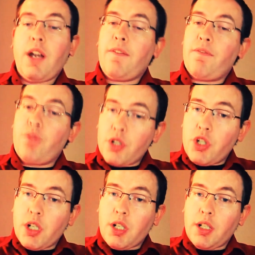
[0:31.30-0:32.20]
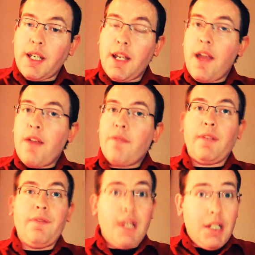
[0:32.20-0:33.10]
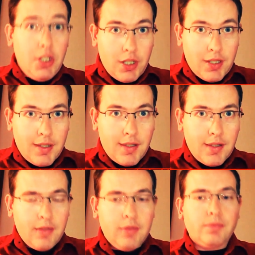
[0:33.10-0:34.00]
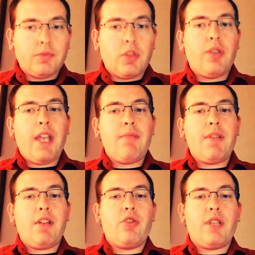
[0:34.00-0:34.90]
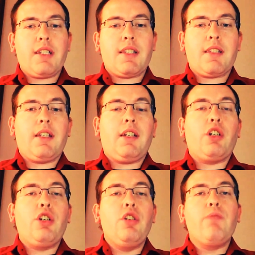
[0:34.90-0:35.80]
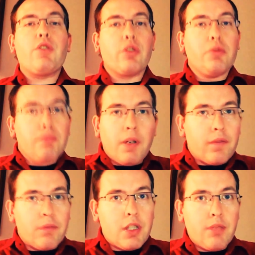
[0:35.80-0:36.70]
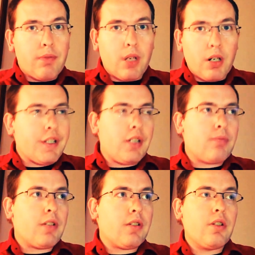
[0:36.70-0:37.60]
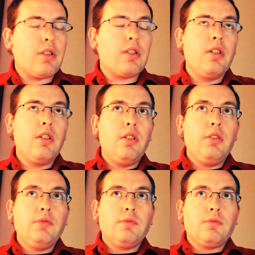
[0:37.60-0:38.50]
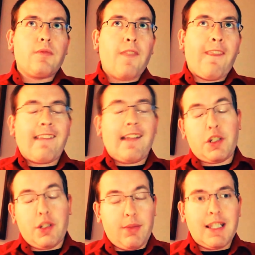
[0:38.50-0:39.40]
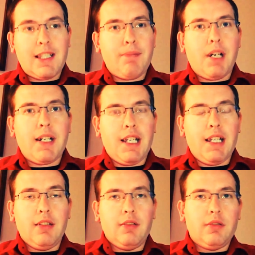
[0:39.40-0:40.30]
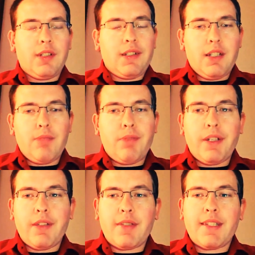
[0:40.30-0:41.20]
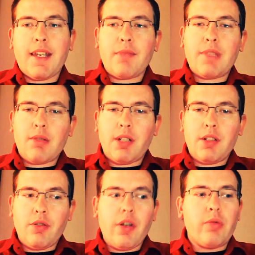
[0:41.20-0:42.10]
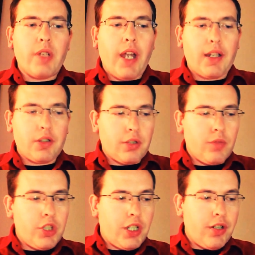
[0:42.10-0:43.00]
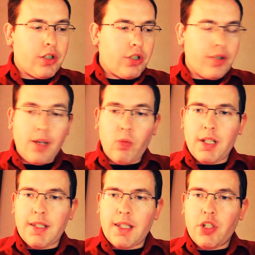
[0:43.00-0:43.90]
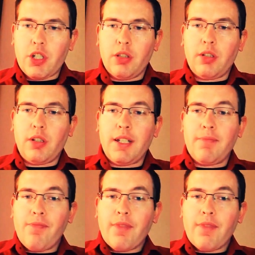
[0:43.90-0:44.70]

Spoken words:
unfortunately, Vivacious, who came out dressed like a Koopa Troopa from Super Mario Brothers, and actually was Spiny, I did play those games, so I do know actually which character that was that she looked like.